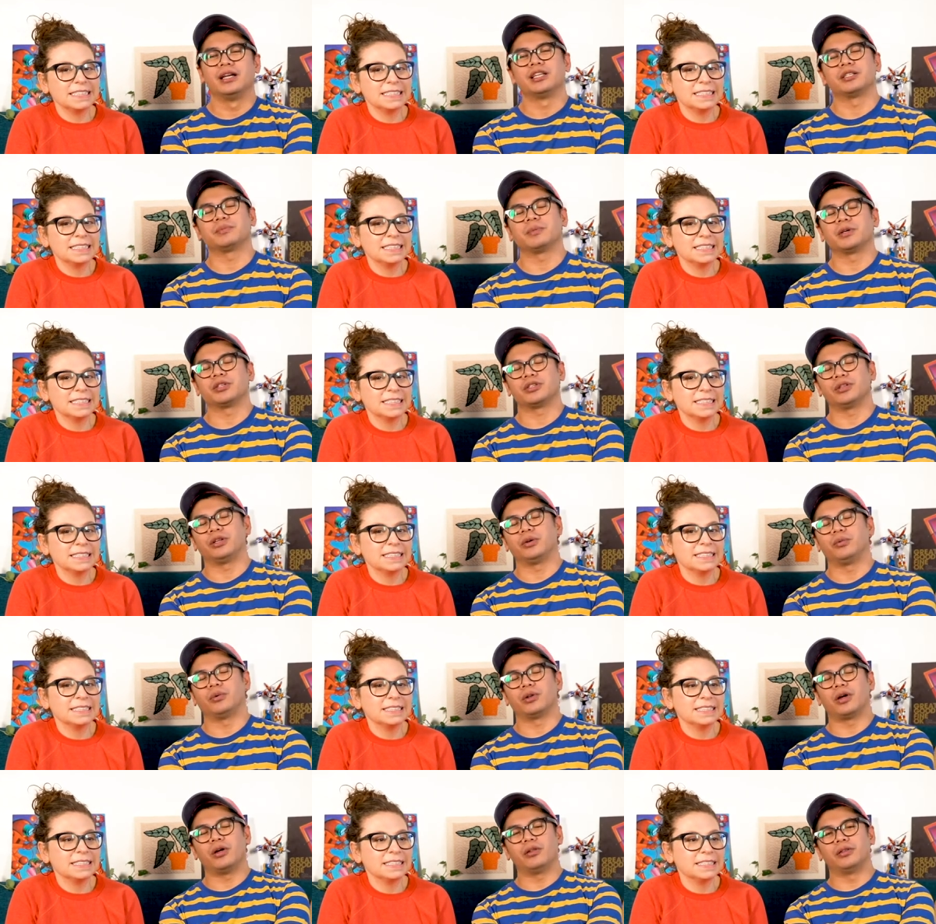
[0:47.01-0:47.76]

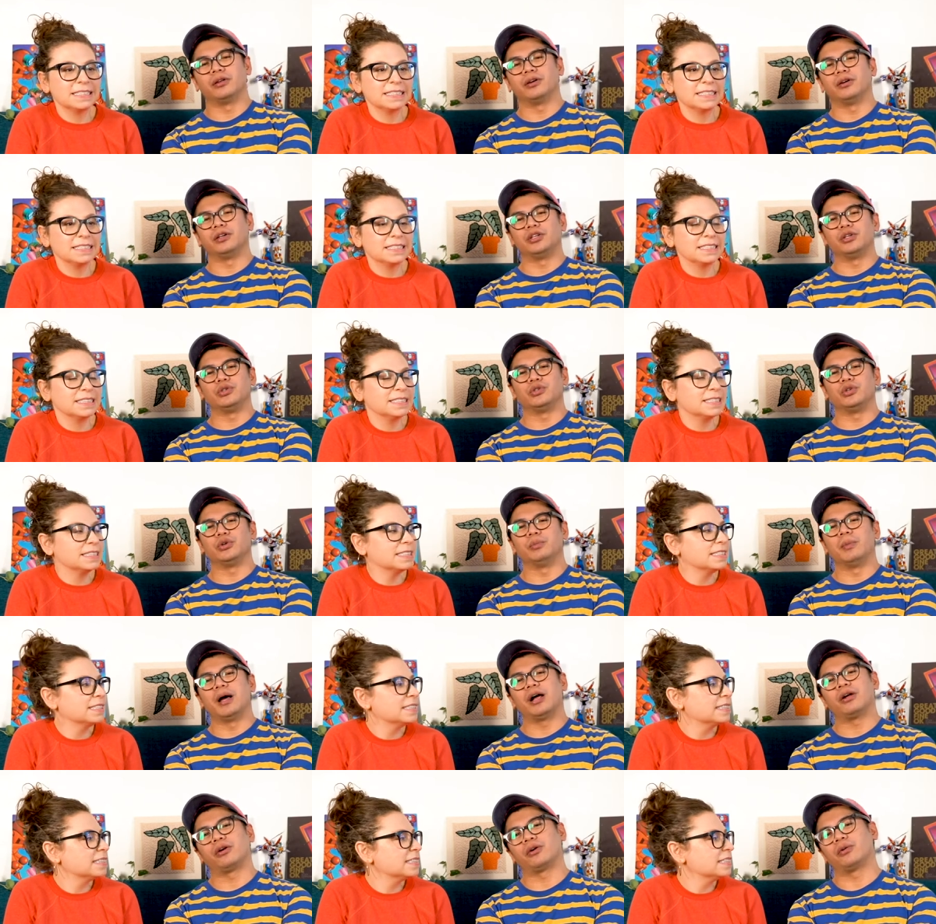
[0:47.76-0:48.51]
Speaker 1: especially with all the
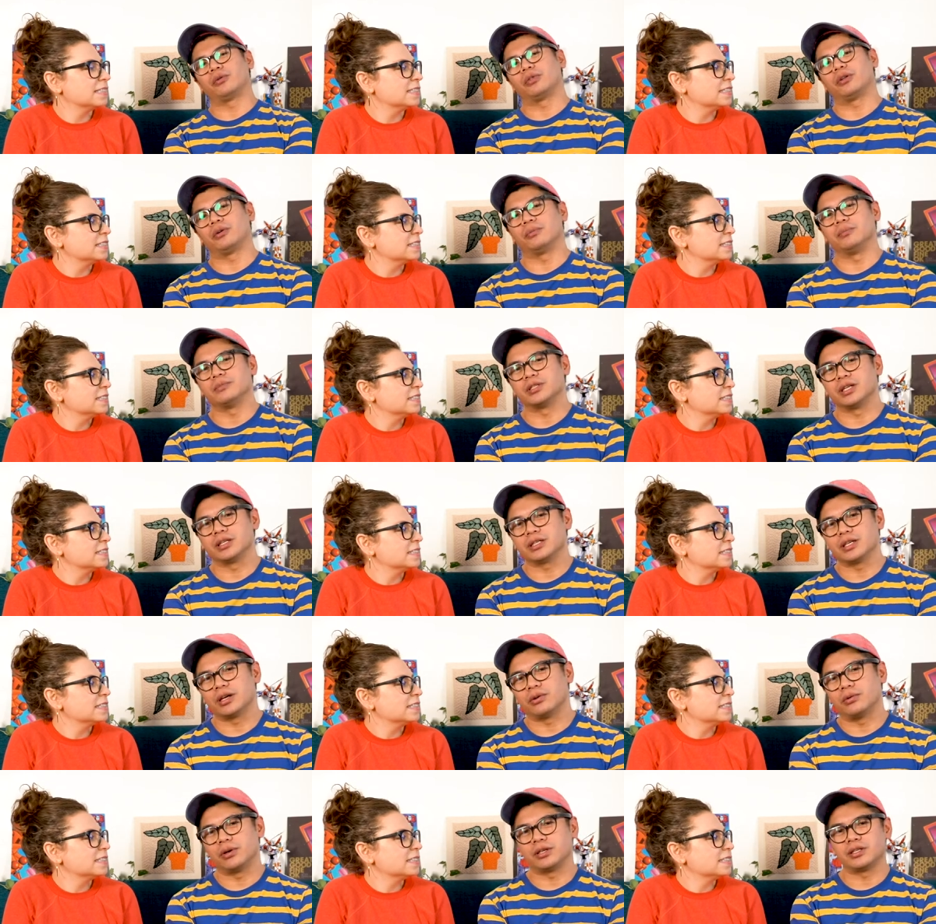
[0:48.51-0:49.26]
YouTube algorithms,
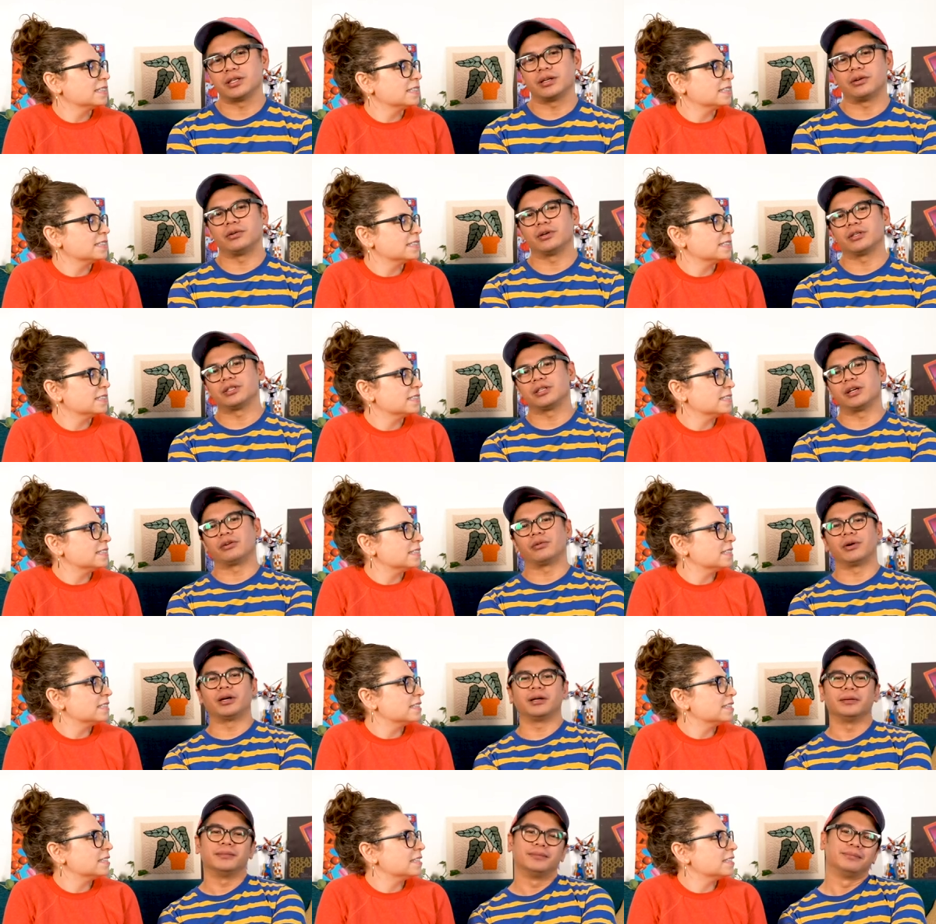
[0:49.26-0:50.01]
et cetera, et cetera, et
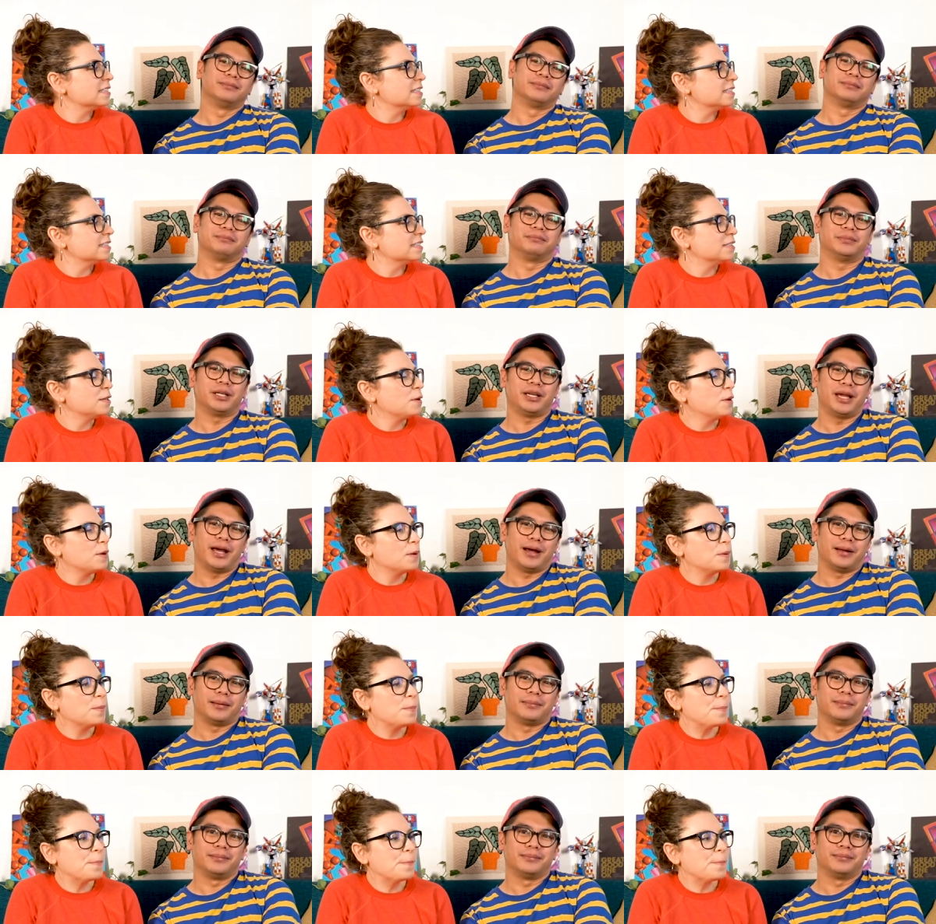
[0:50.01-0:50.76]
cetera. But
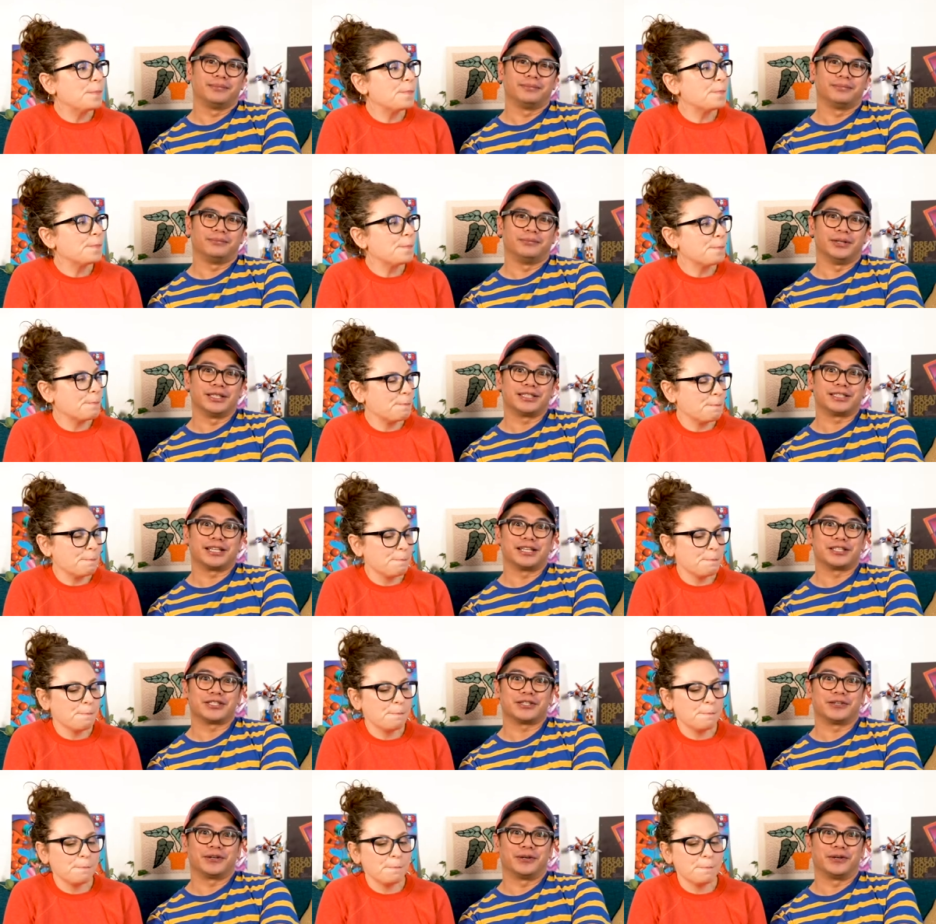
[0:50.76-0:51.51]
yeah, let's
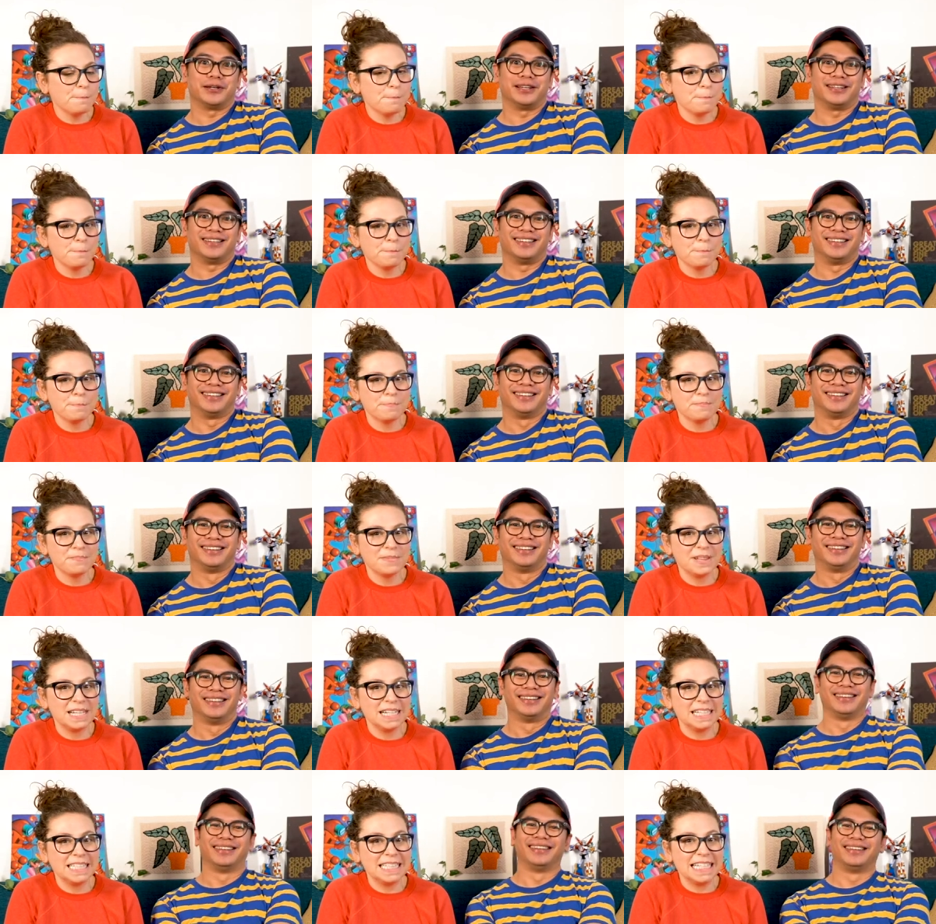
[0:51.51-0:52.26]
get started.
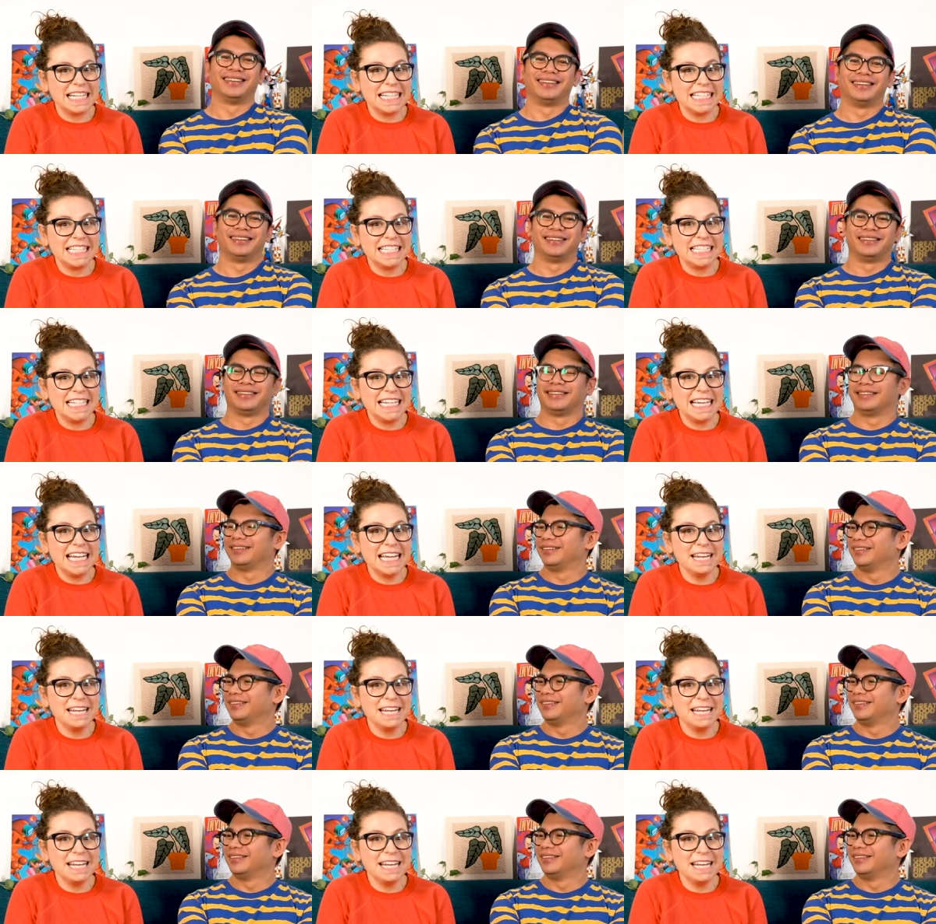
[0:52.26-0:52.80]
Speaker 2: Let's dig